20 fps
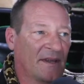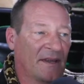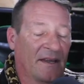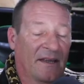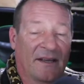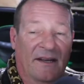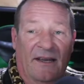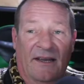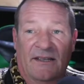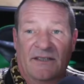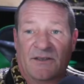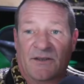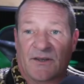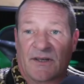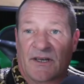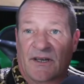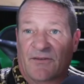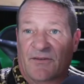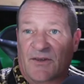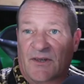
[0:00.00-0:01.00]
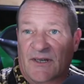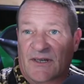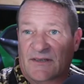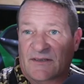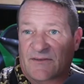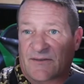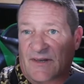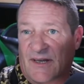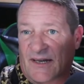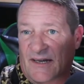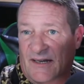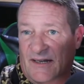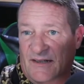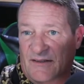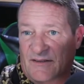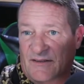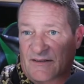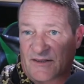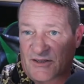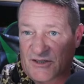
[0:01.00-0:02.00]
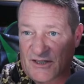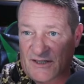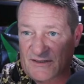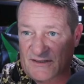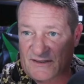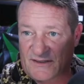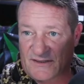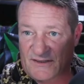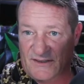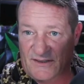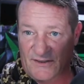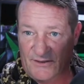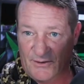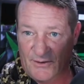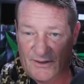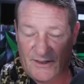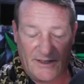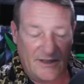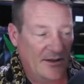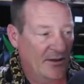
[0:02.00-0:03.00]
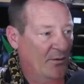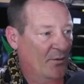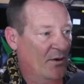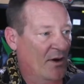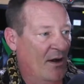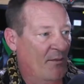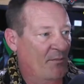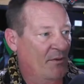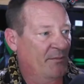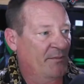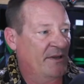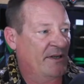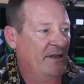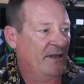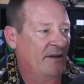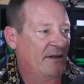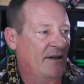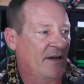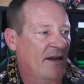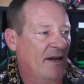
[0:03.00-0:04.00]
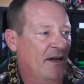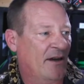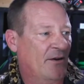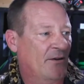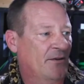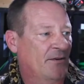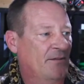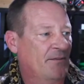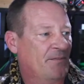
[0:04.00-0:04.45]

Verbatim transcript: And actually, if you guys have got any suggestions, you can go ahead and drop them in there now